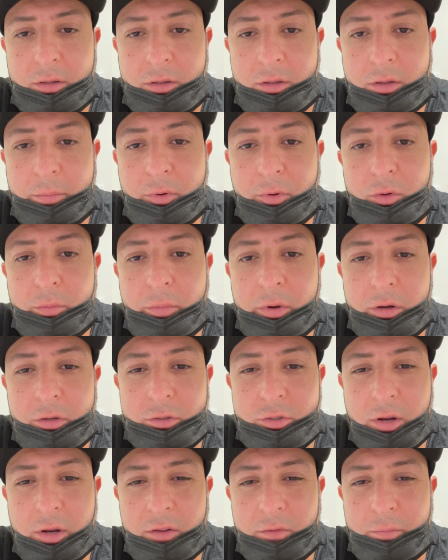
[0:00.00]
the bone marrow
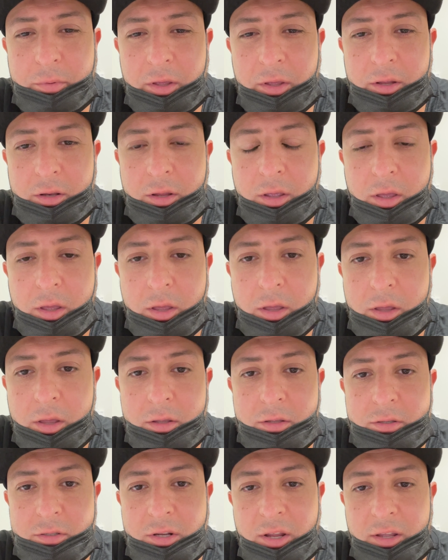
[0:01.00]
transplant.
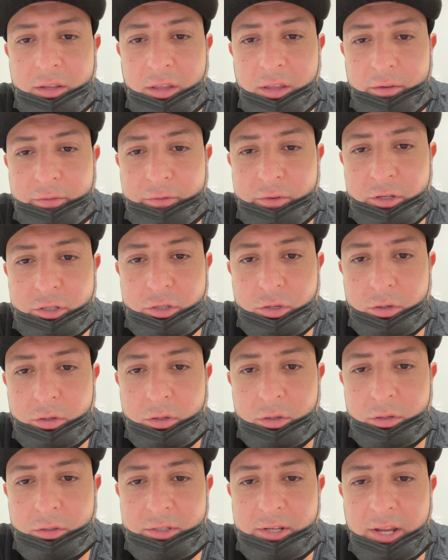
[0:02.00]
It's not the
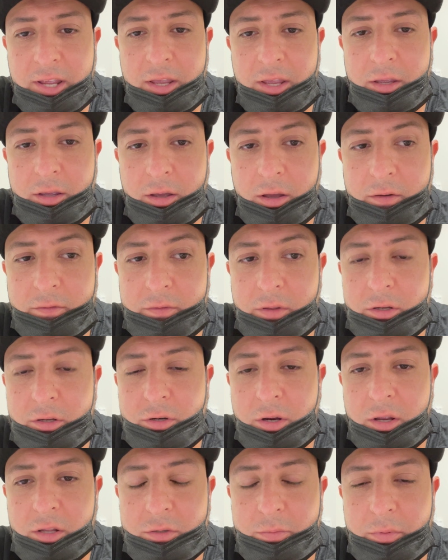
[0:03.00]
official day of the
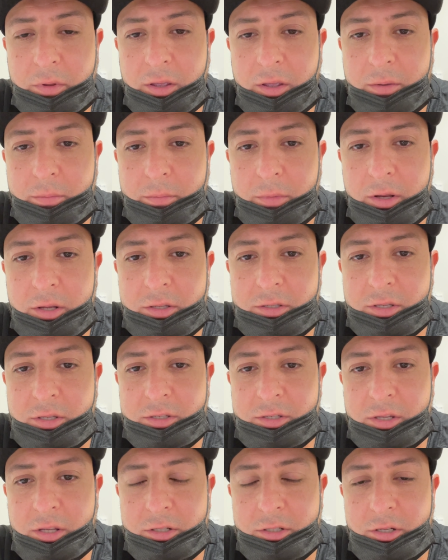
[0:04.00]
transplant, but it's
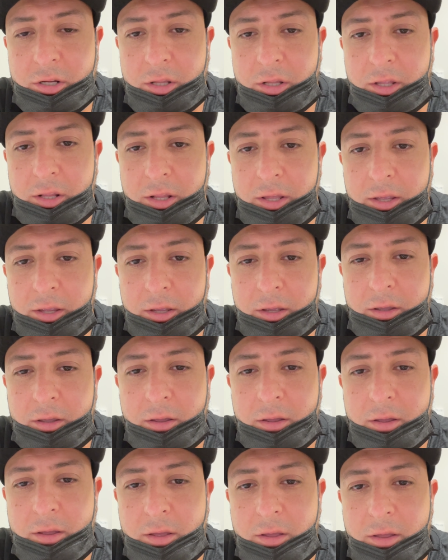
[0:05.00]
essentially like
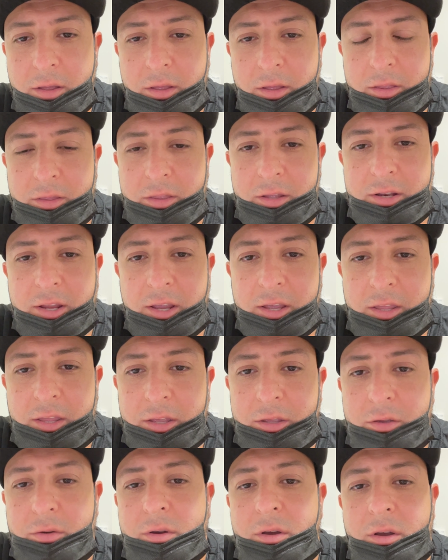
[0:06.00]
the day
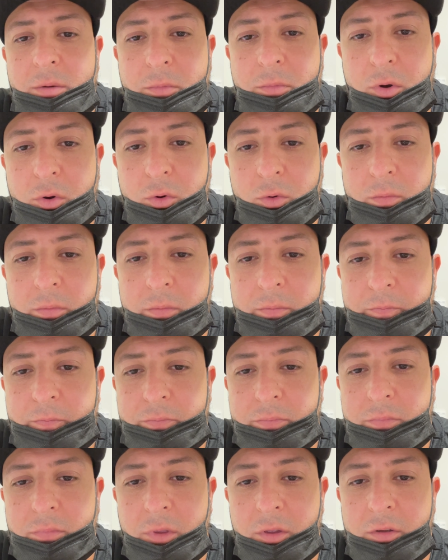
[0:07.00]
that you come home
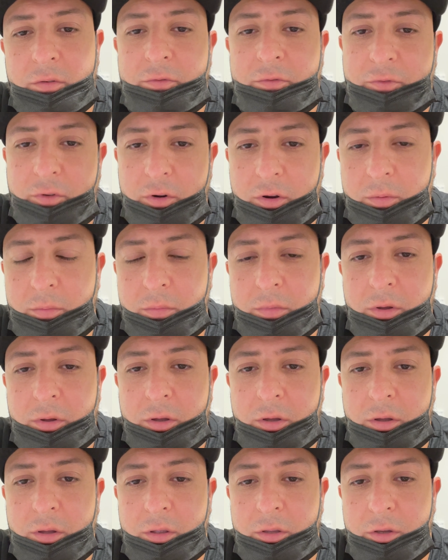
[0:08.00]

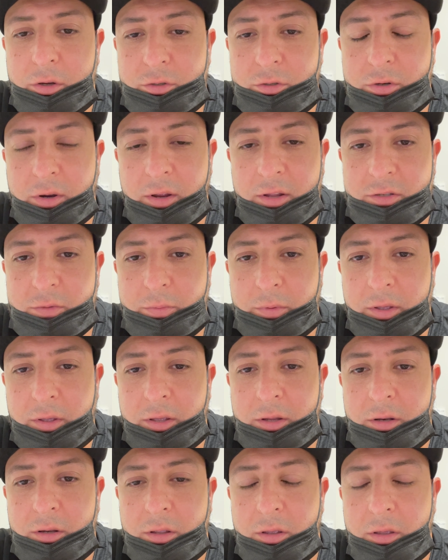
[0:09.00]
from your
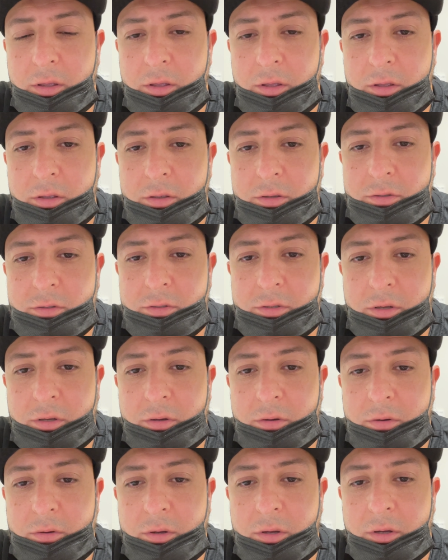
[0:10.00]
transplant.
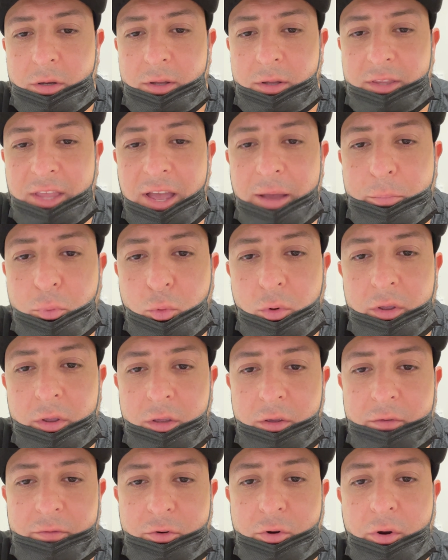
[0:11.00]
So at that point,
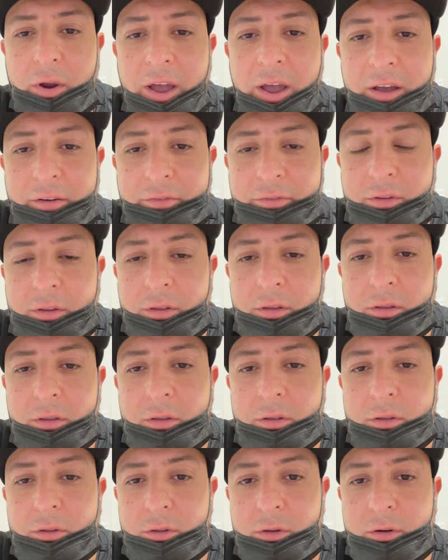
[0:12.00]
you've grafted,
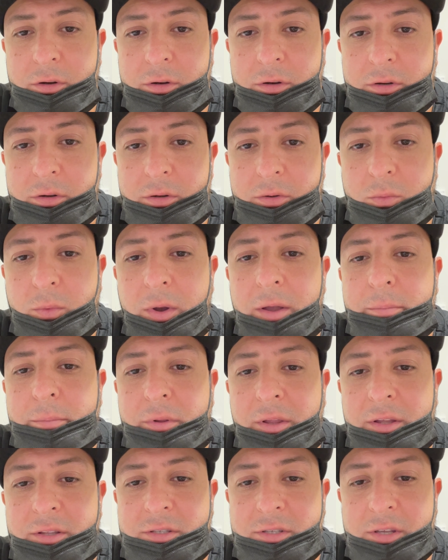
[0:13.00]
your white
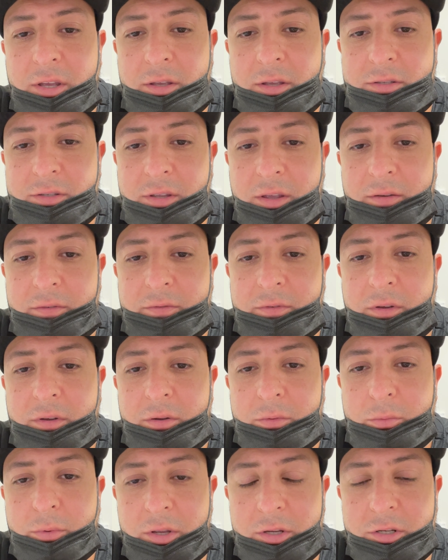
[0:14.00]
blood cells have
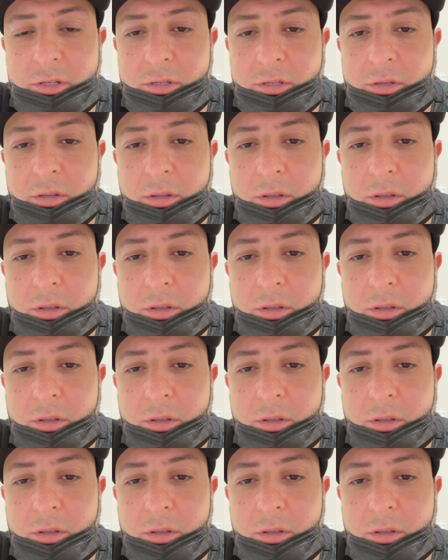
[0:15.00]
reached